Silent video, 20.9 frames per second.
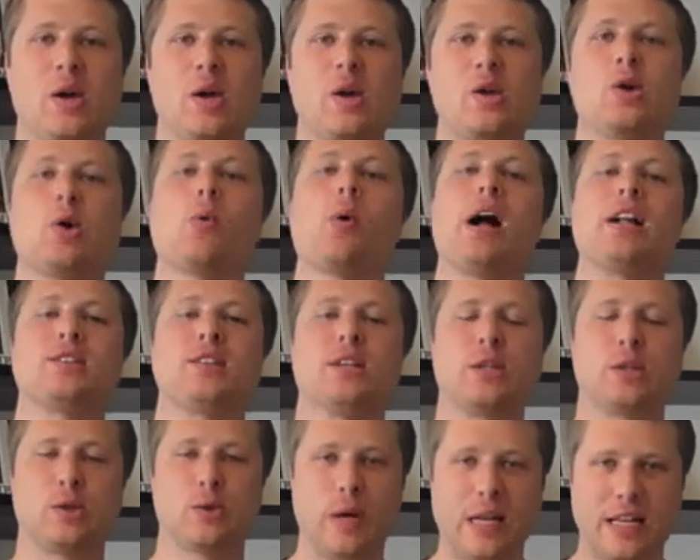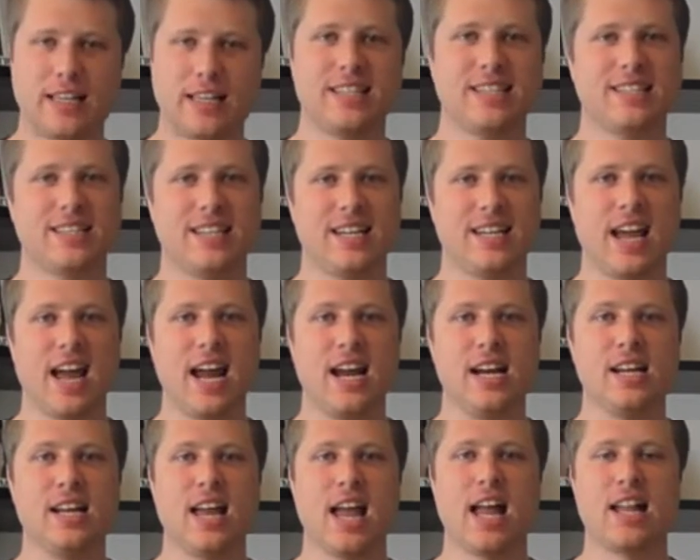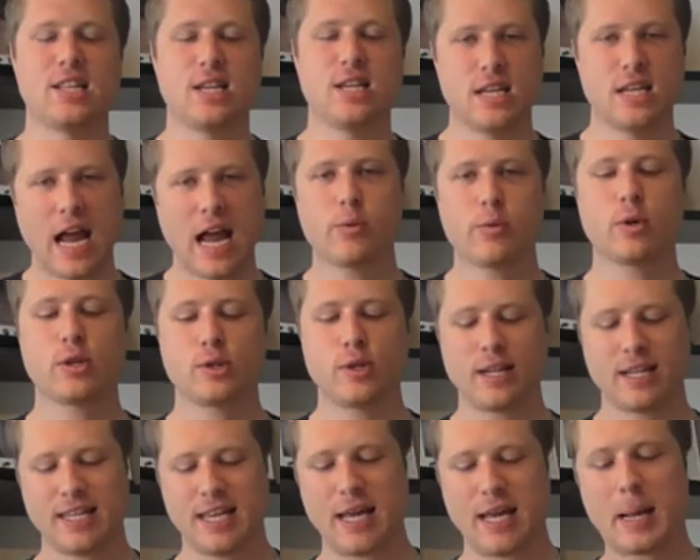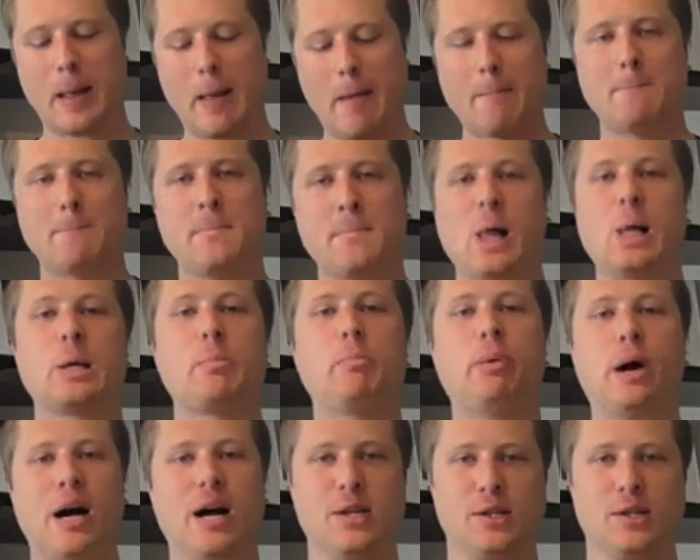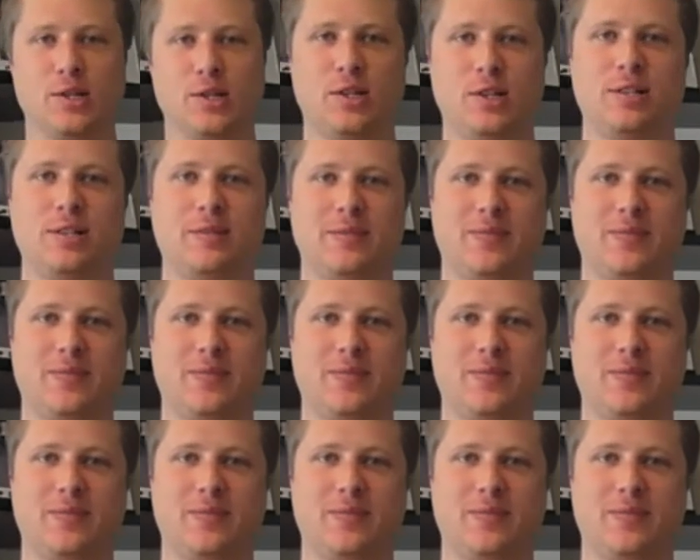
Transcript: You're watching Drink This Tonight, and tonight we're drinking milk punch.